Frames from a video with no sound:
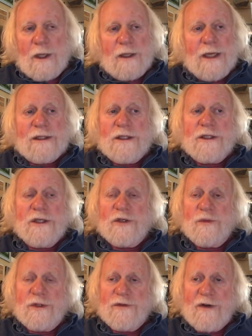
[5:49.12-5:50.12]
That
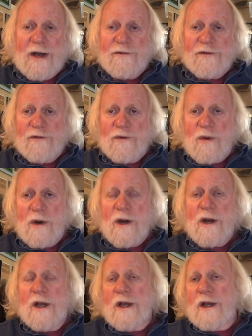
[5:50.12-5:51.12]
decision was
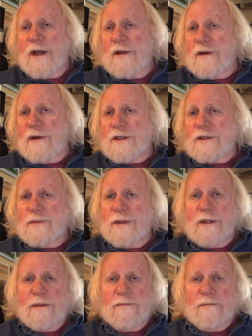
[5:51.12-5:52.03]
5-4, and there has been